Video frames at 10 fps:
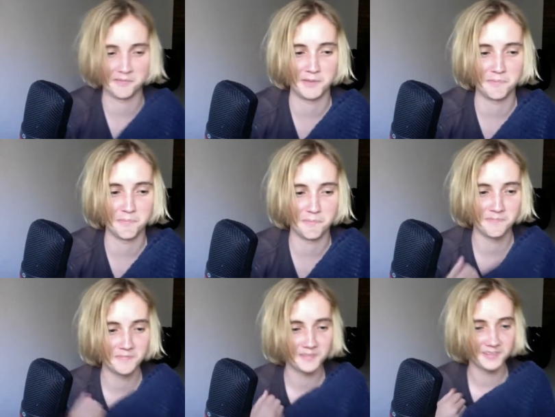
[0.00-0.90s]
You make me
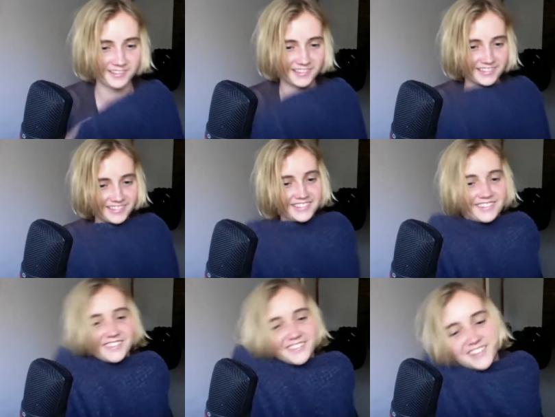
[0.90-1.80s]
sick.
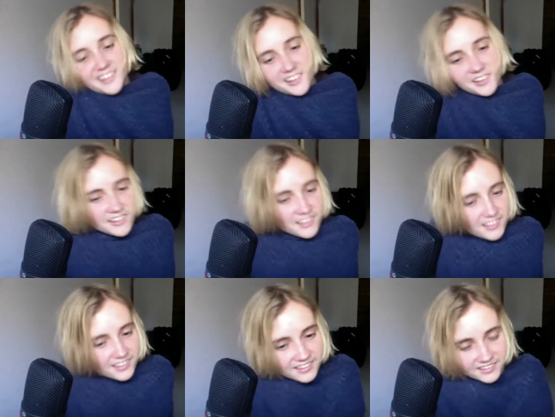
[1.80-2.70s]
Alright, so
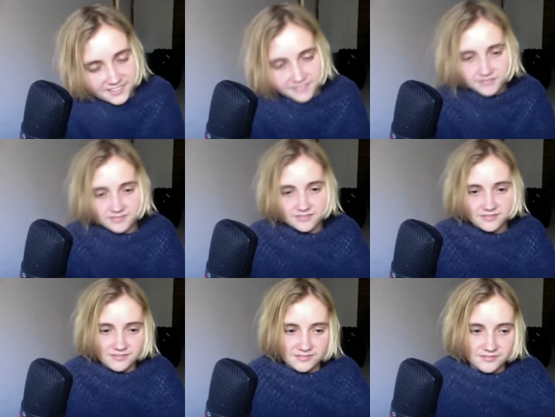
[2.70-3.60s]
number 2 is
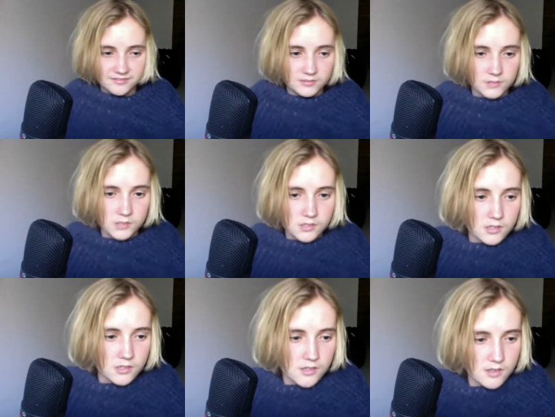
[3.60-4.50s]
super bad.
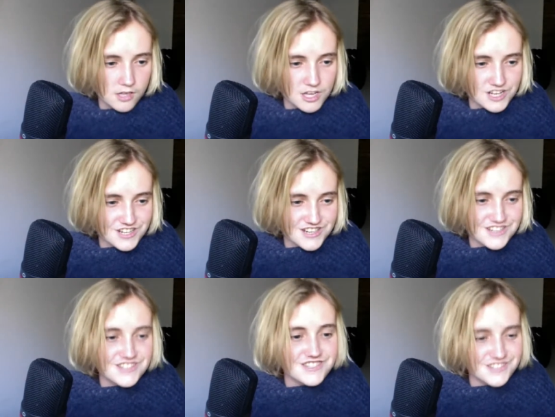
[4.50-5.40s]
This is probably like the
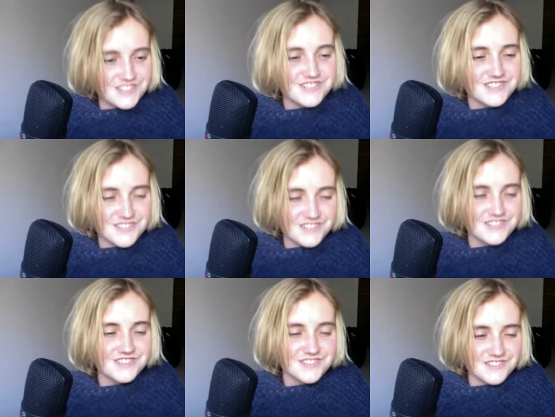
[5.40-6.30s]
100th time I've
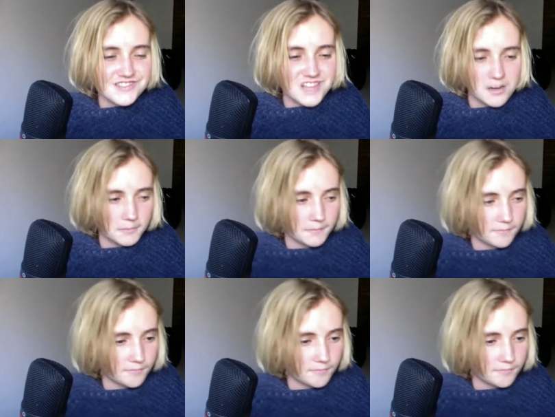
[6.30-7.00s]
seen this, but it's so